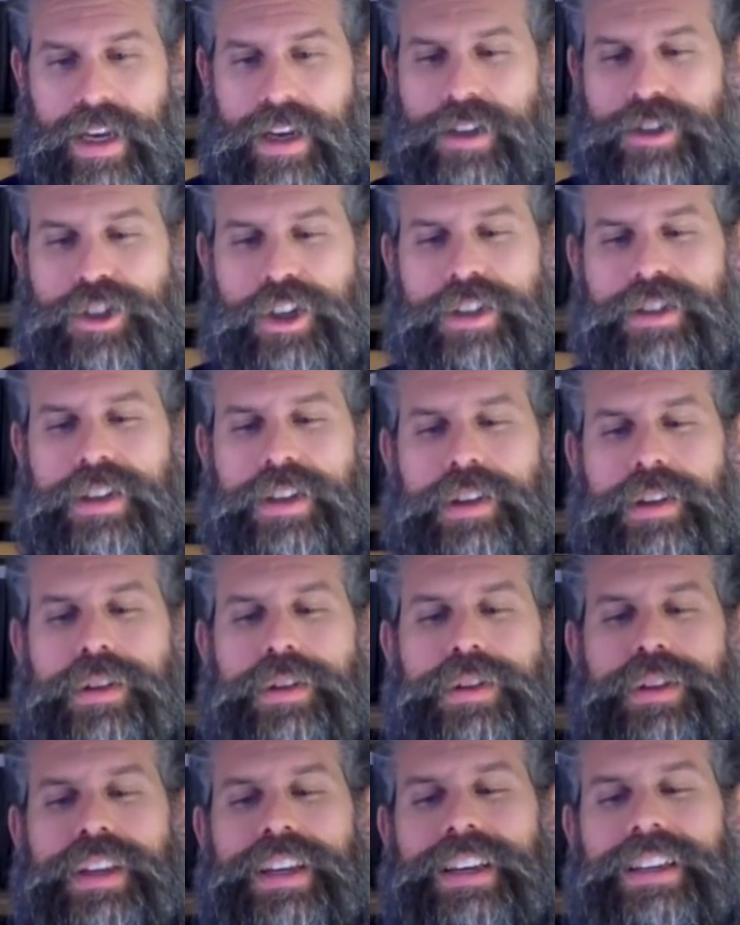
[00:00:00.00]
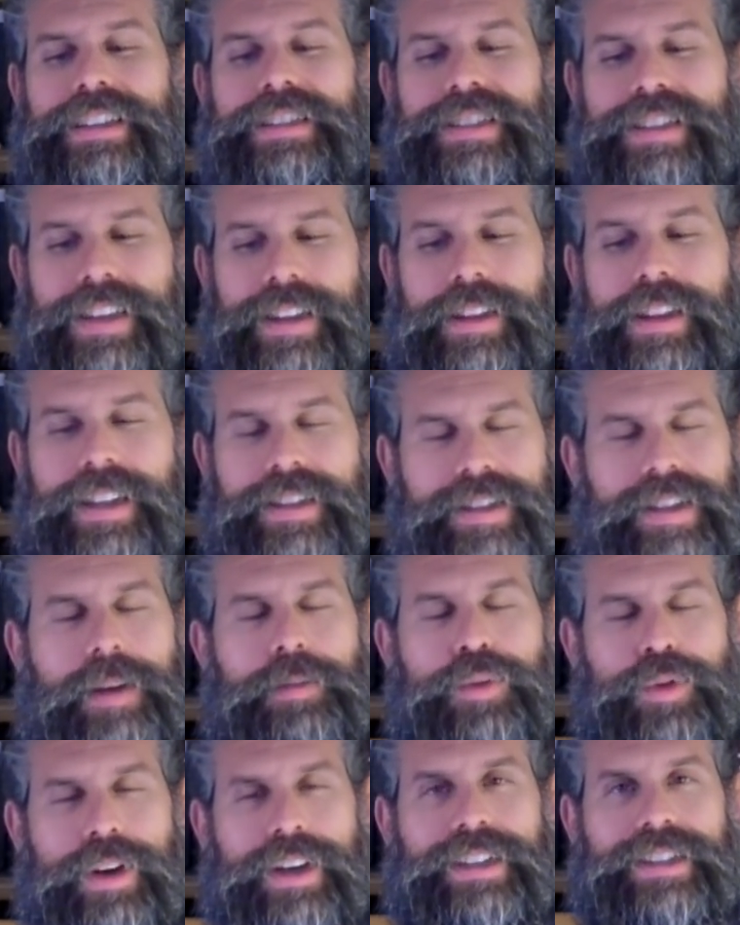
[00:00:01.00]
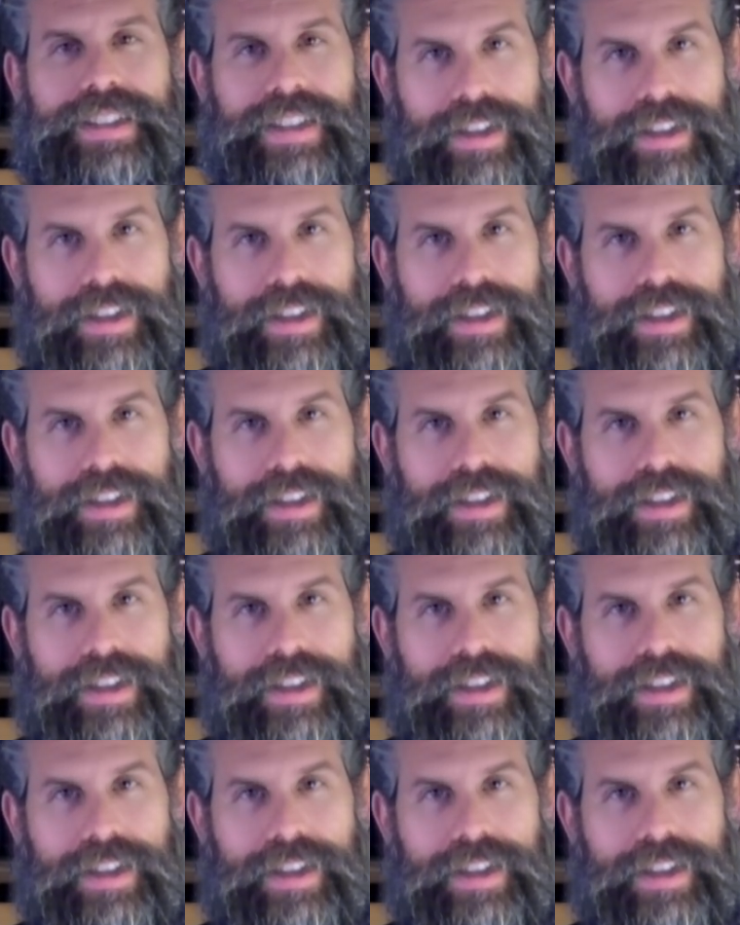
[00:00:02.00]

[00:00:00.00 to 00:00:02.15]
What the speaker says: Just another thing that separates